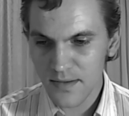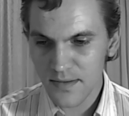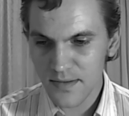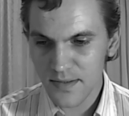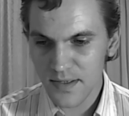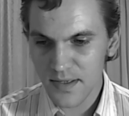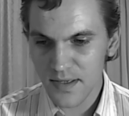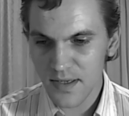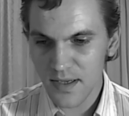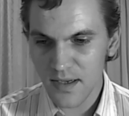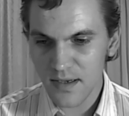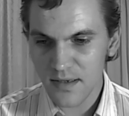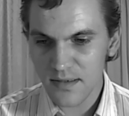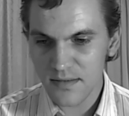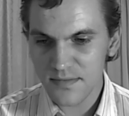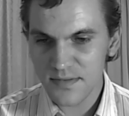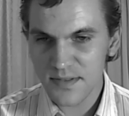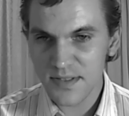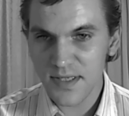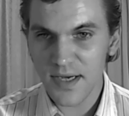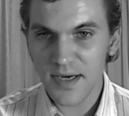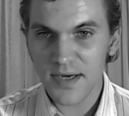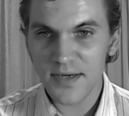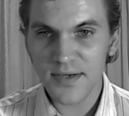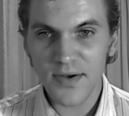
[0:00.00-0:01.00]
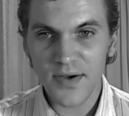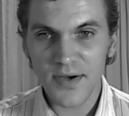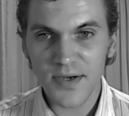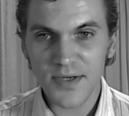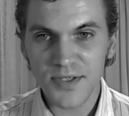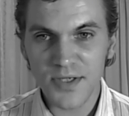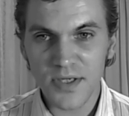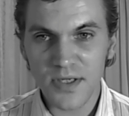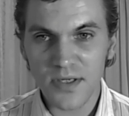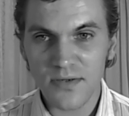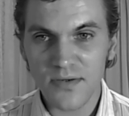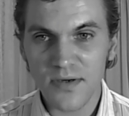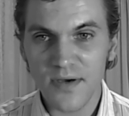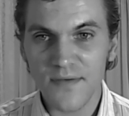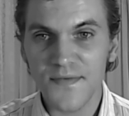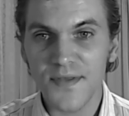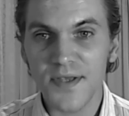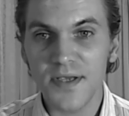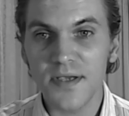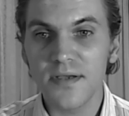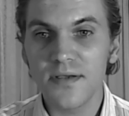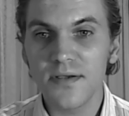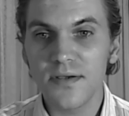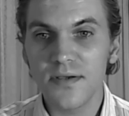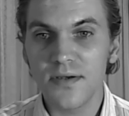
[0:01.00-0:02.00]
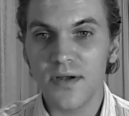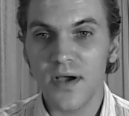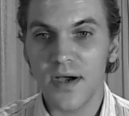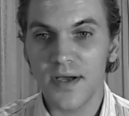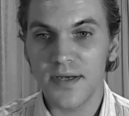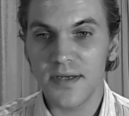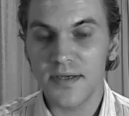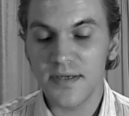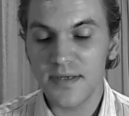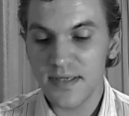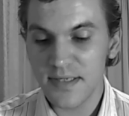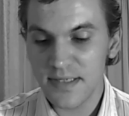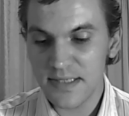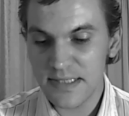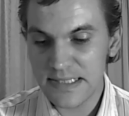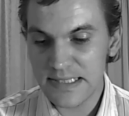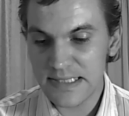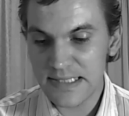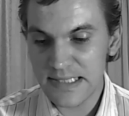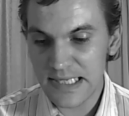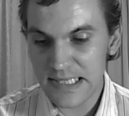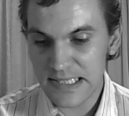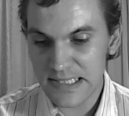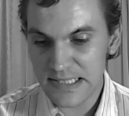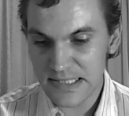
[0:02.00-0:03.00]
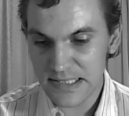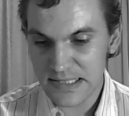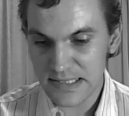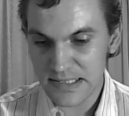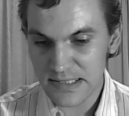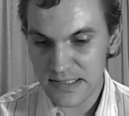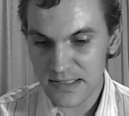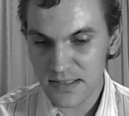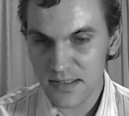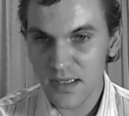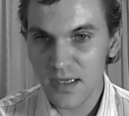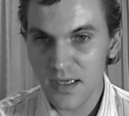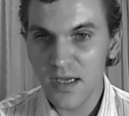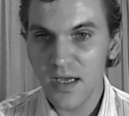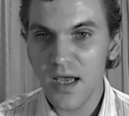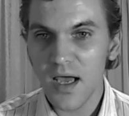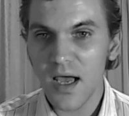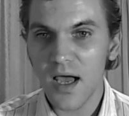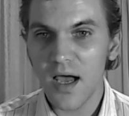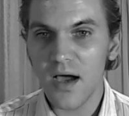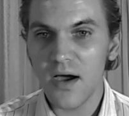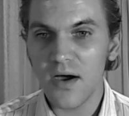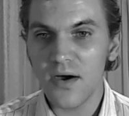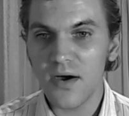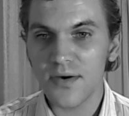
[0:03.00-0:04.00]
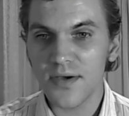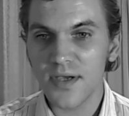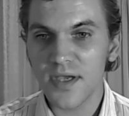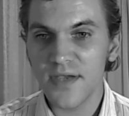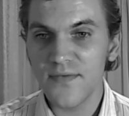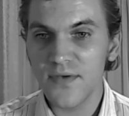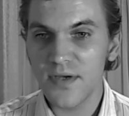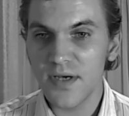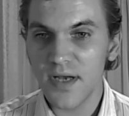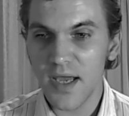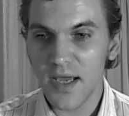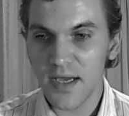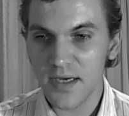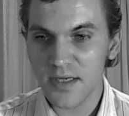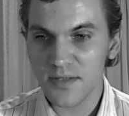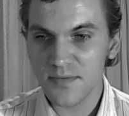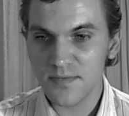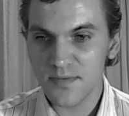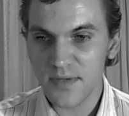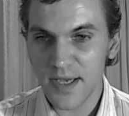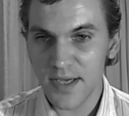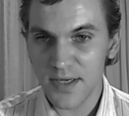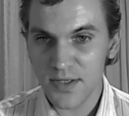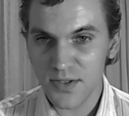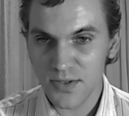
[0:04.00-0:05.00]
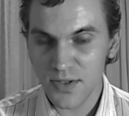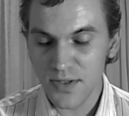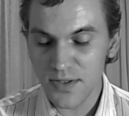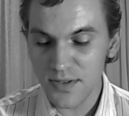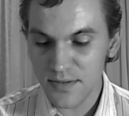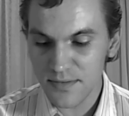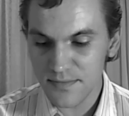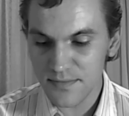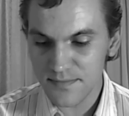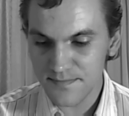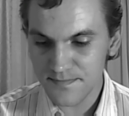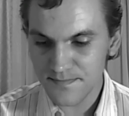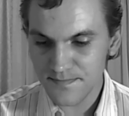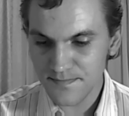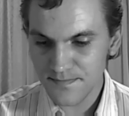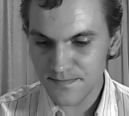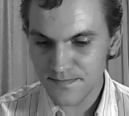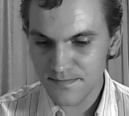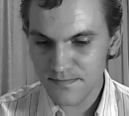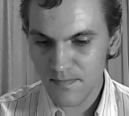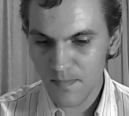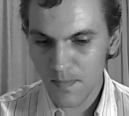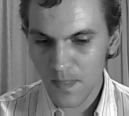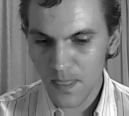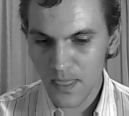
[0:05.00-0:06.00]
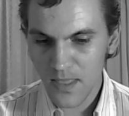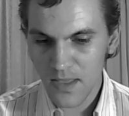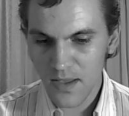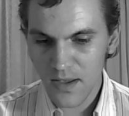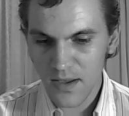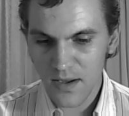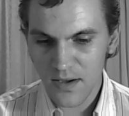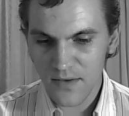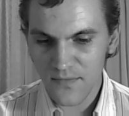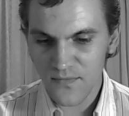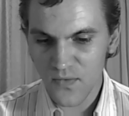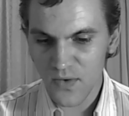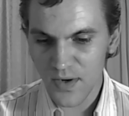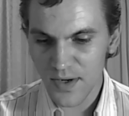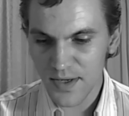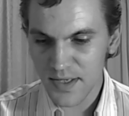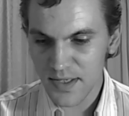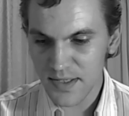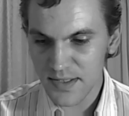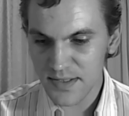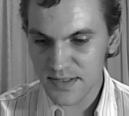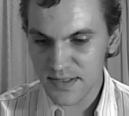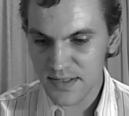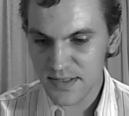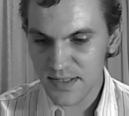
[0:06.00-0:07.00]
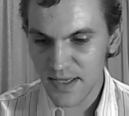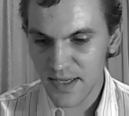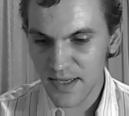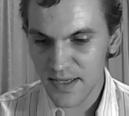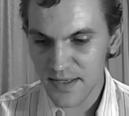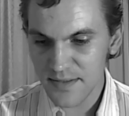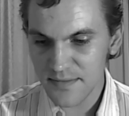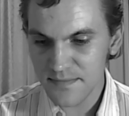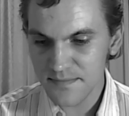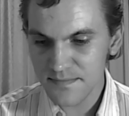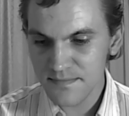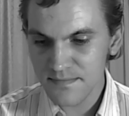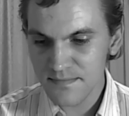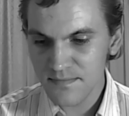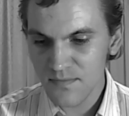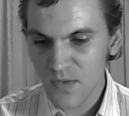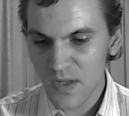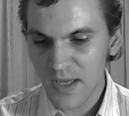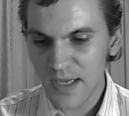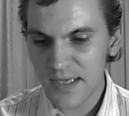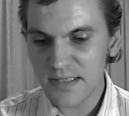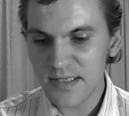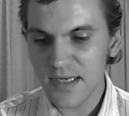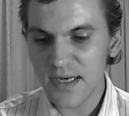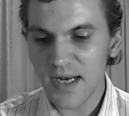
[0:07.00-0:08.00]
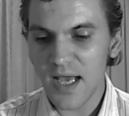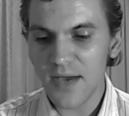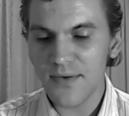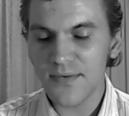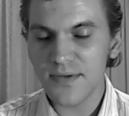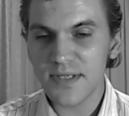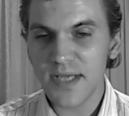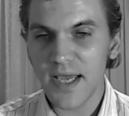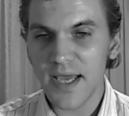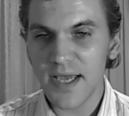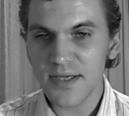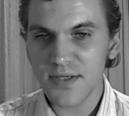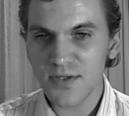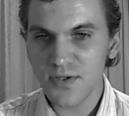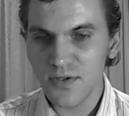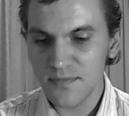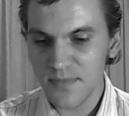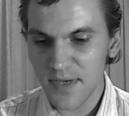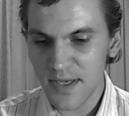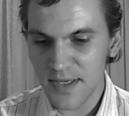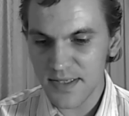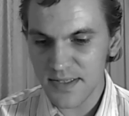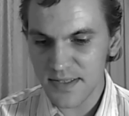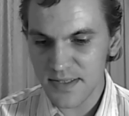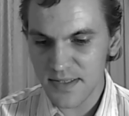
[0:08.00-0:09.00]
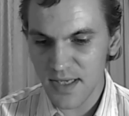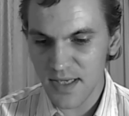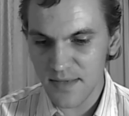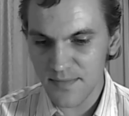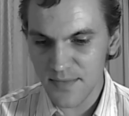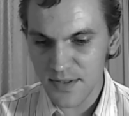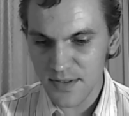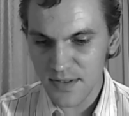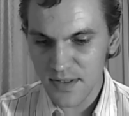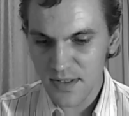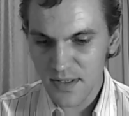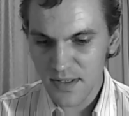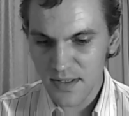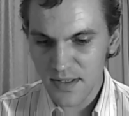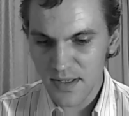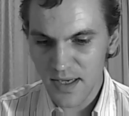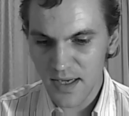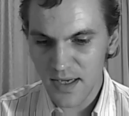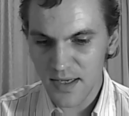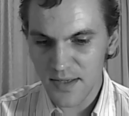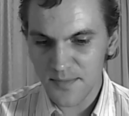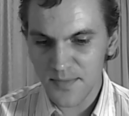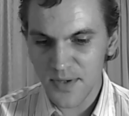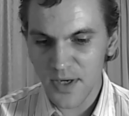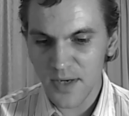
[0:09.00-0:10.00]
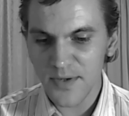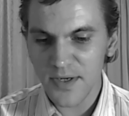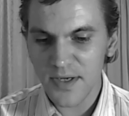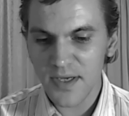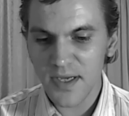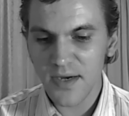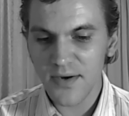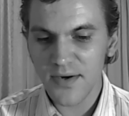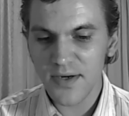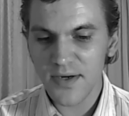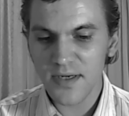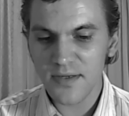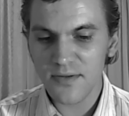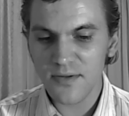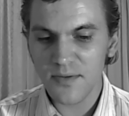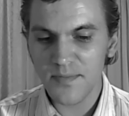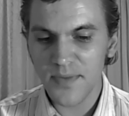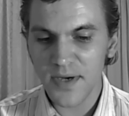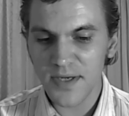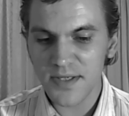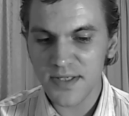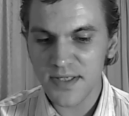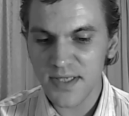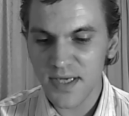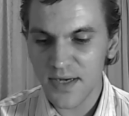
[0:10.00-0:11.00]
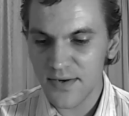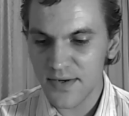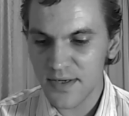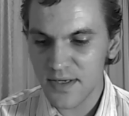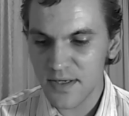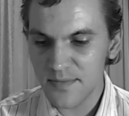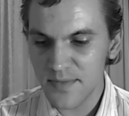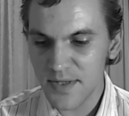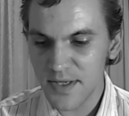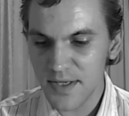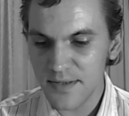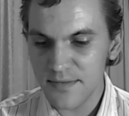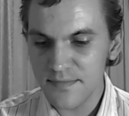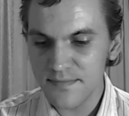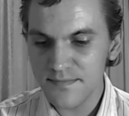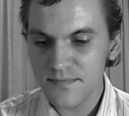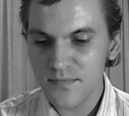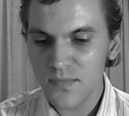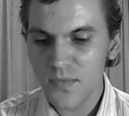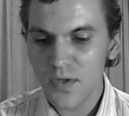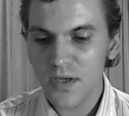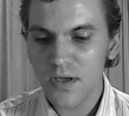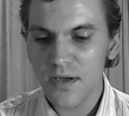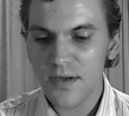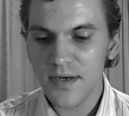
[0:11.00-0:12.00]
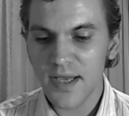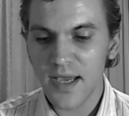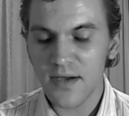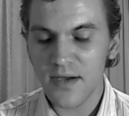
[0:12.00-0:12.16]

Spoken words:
the Secretary General of the United Nations. I'll give you an excerpt of what he said. He said, "I was asked to make a statement at a public hearing of the Budgetary Committee in the